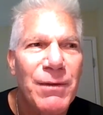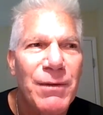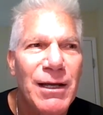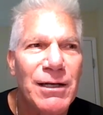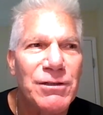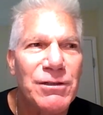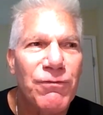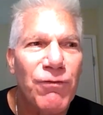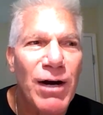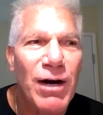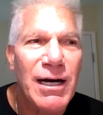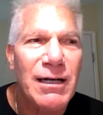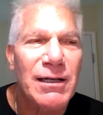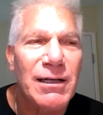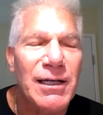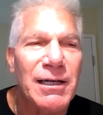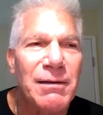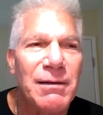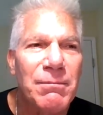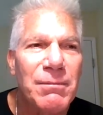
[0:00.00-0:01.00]
is,
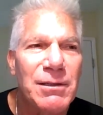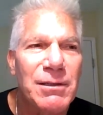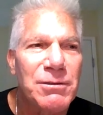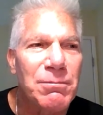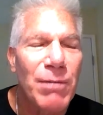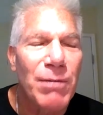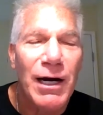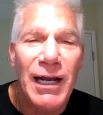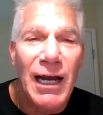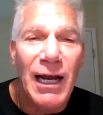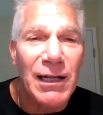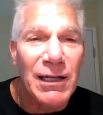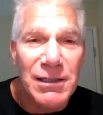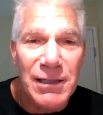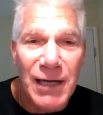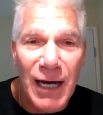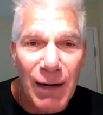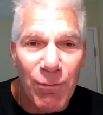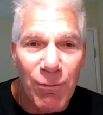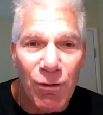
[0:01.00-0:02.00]
frankly, is money on the
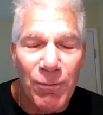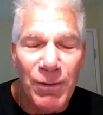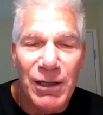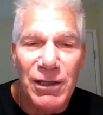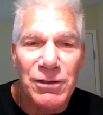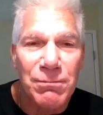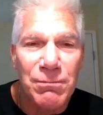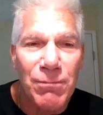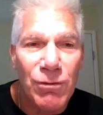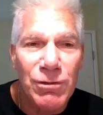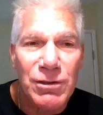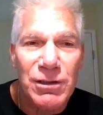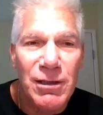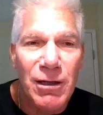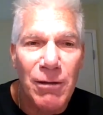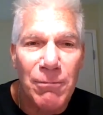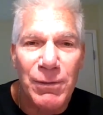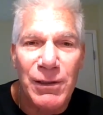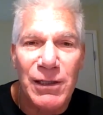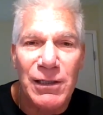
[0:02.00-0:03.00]
table, because most
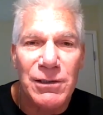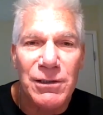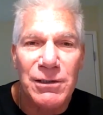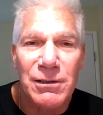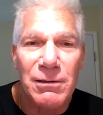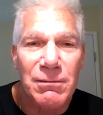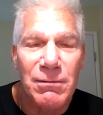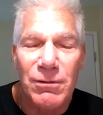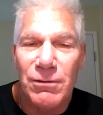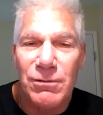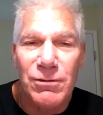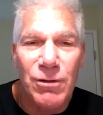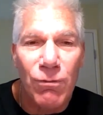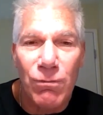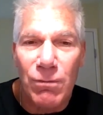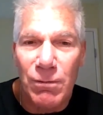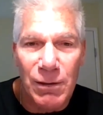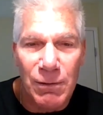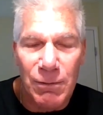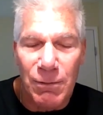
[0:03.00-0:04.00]
companies
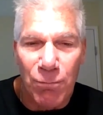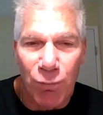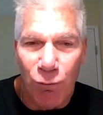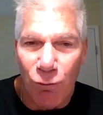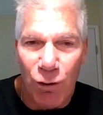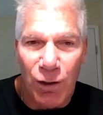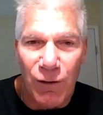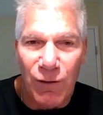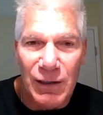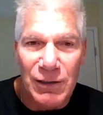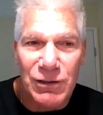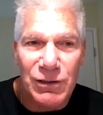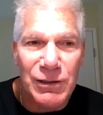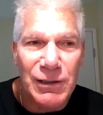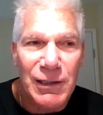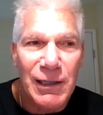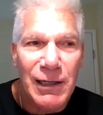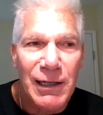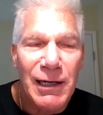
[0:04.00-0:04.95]
don't employ this.